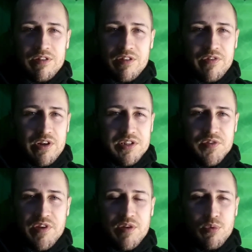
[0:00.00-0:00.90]
The
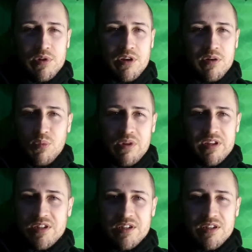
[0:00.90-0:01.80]
philosophy will come with
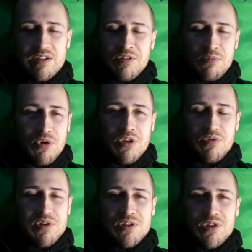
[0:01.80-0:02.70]
it. The more you
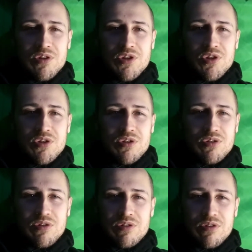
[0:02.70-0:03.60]
research,
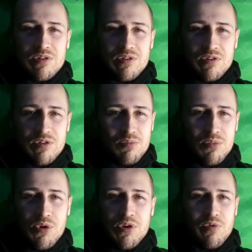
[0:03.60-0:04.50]
the
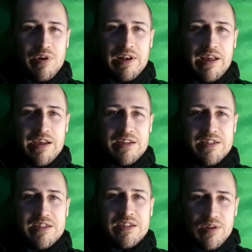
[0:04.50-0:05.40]
more you
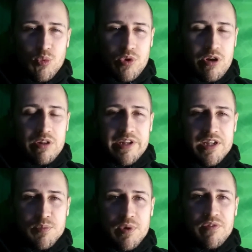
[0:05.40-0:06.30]
realize we all
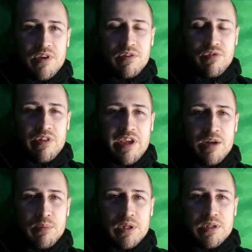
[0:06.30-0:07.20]
need to be vegan for the
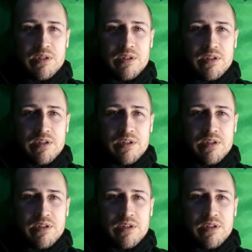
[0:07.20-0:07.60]
animals.